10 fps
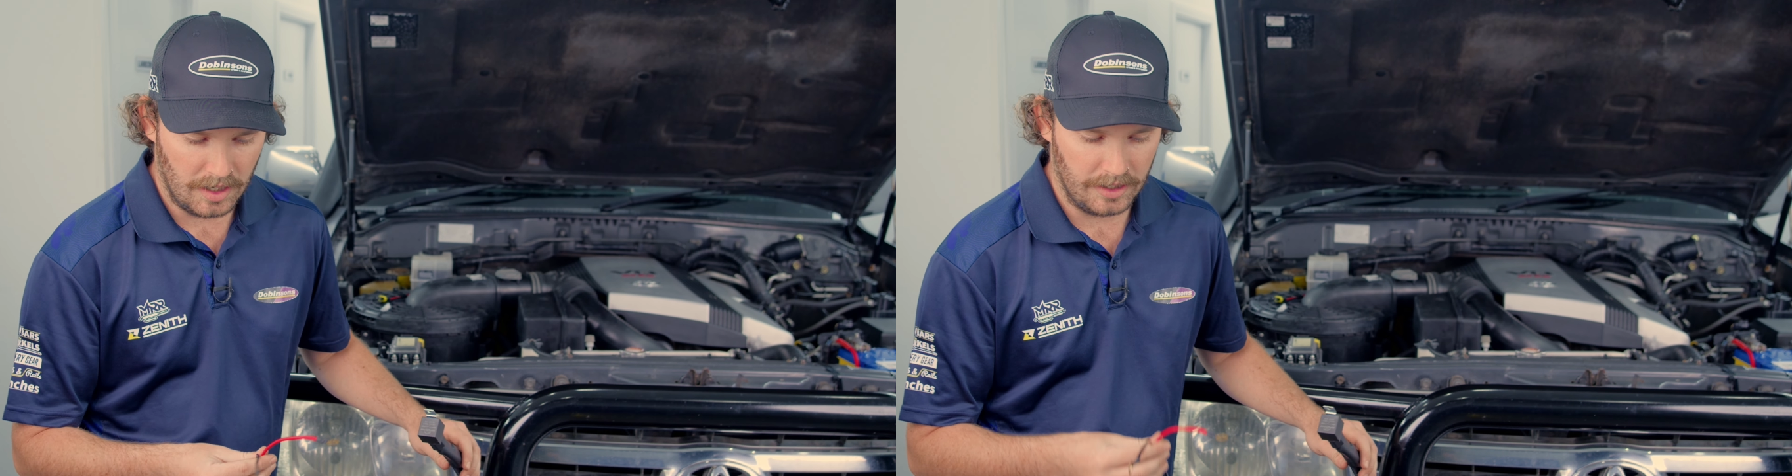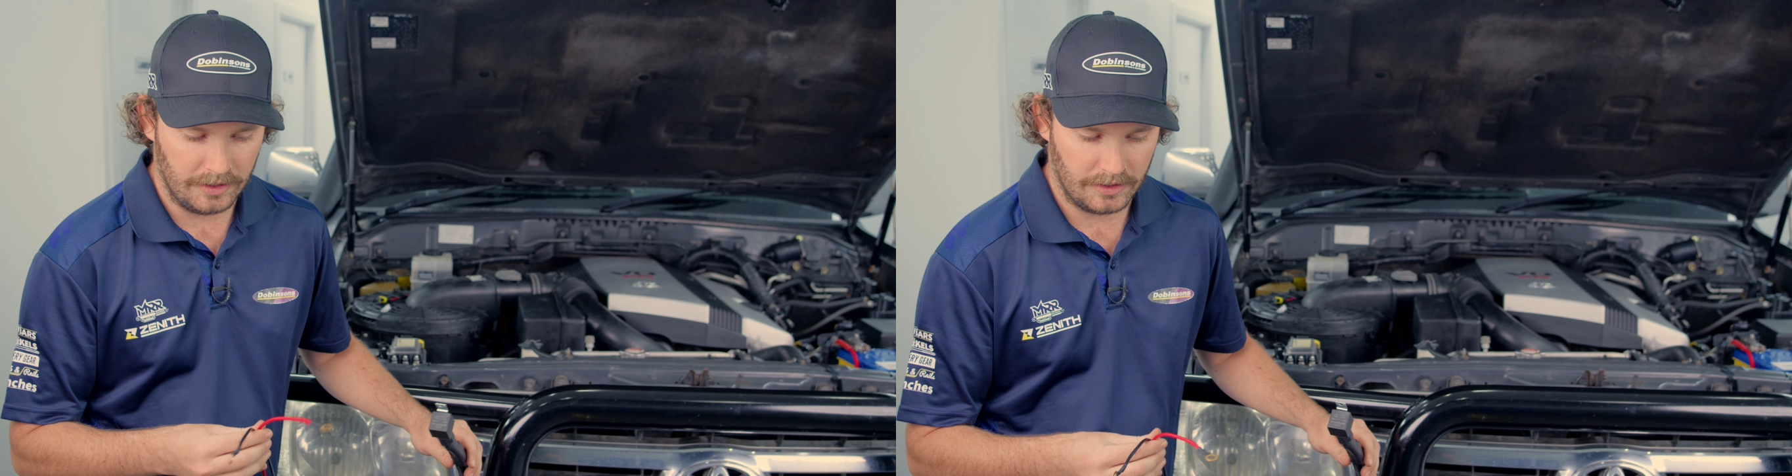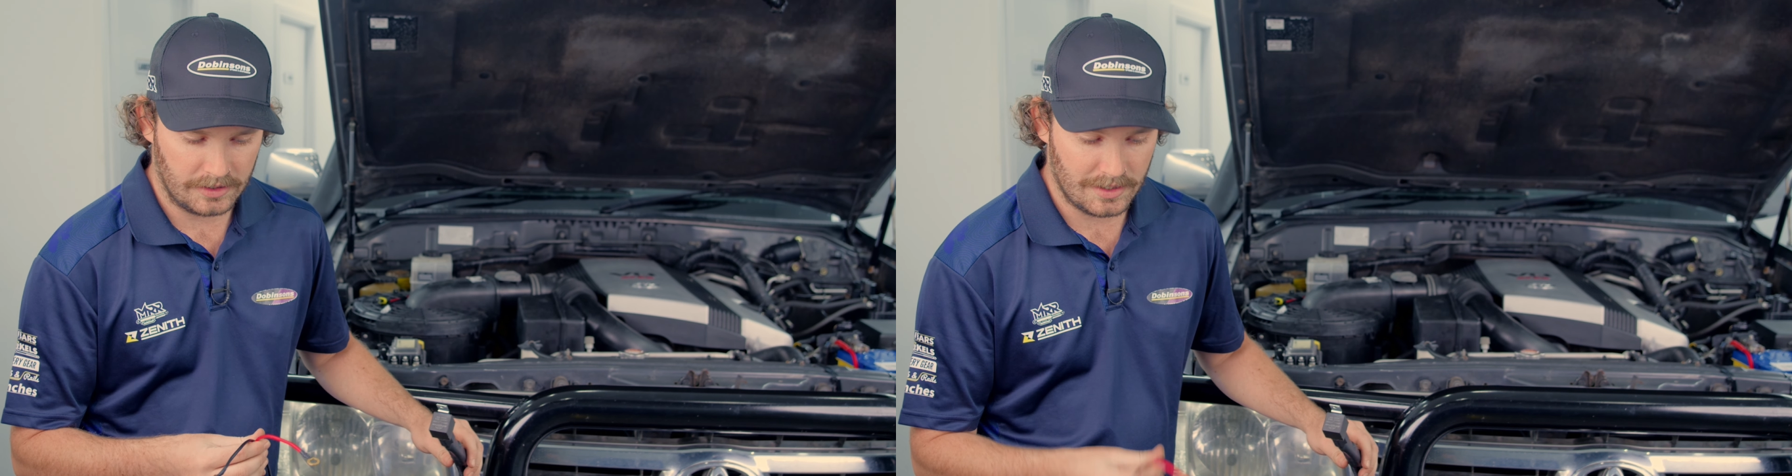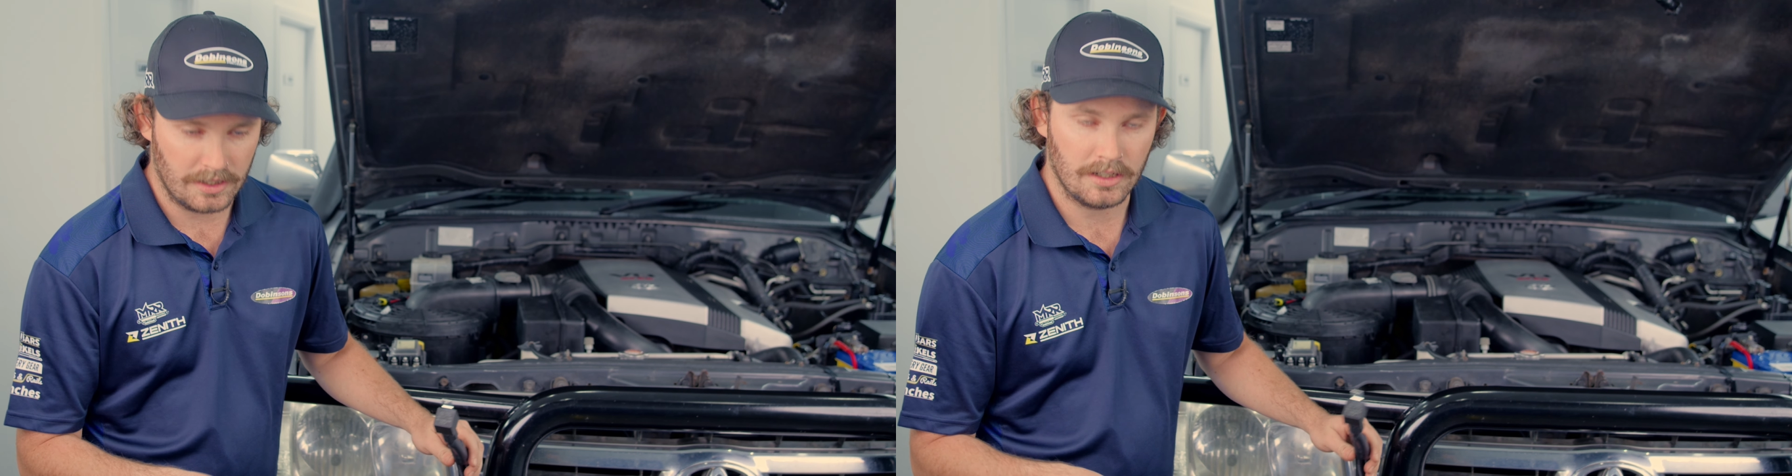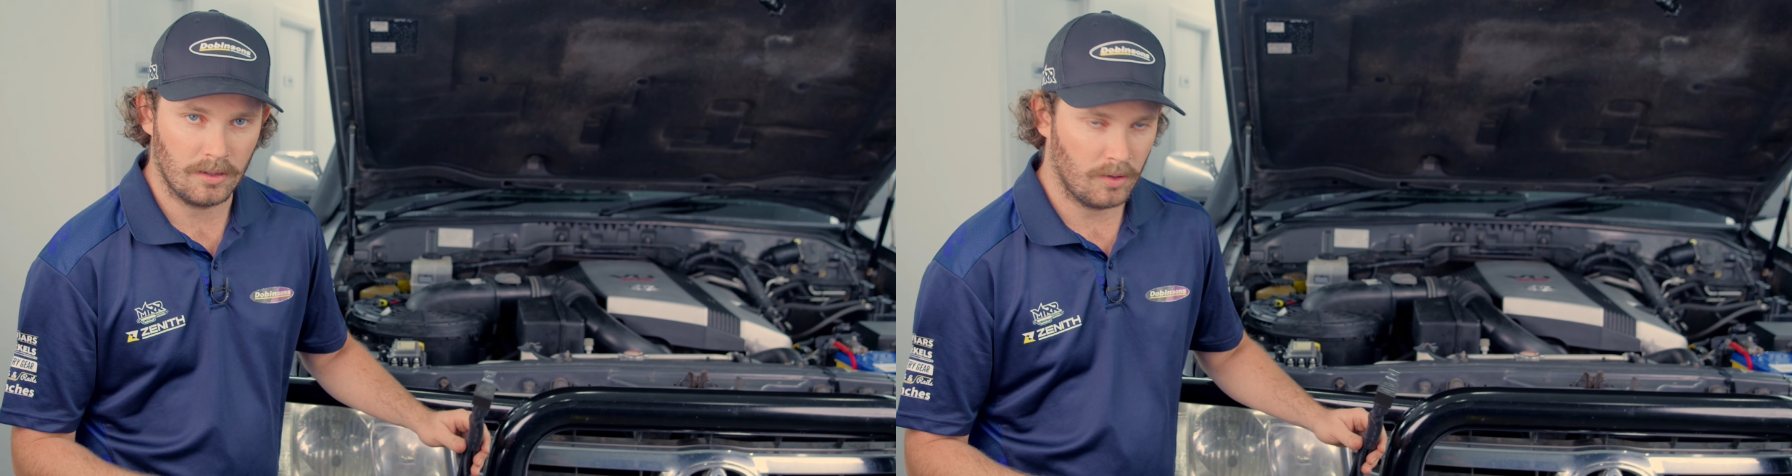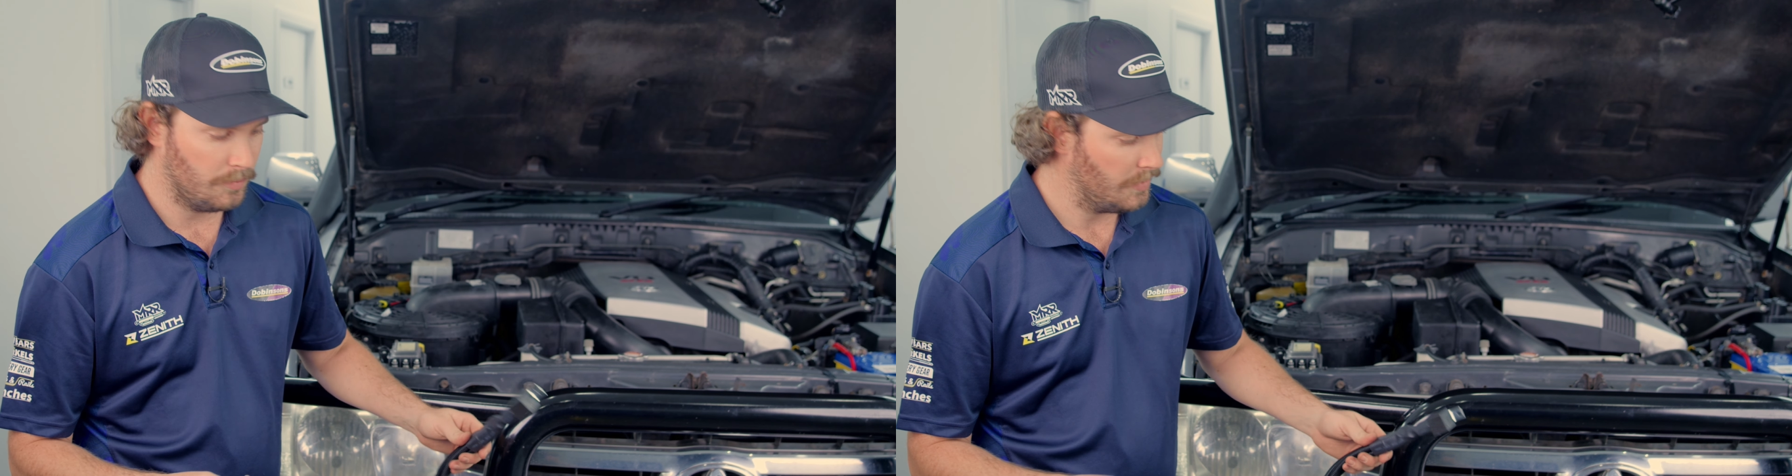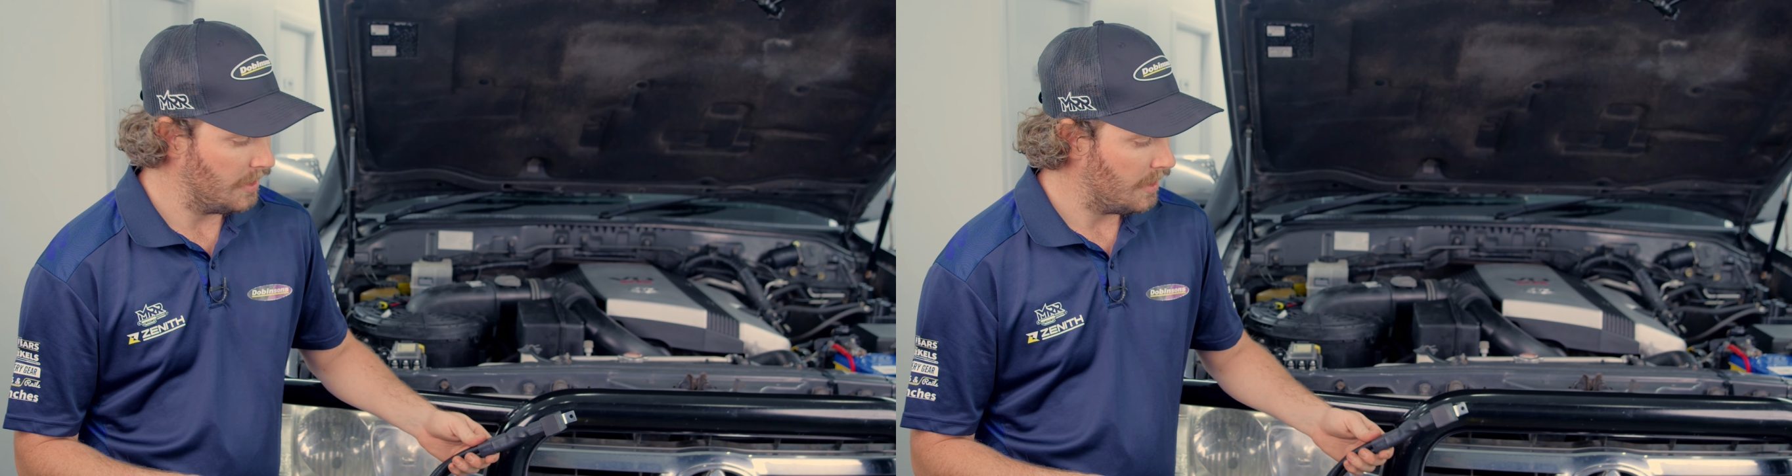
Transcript: and extending your loom,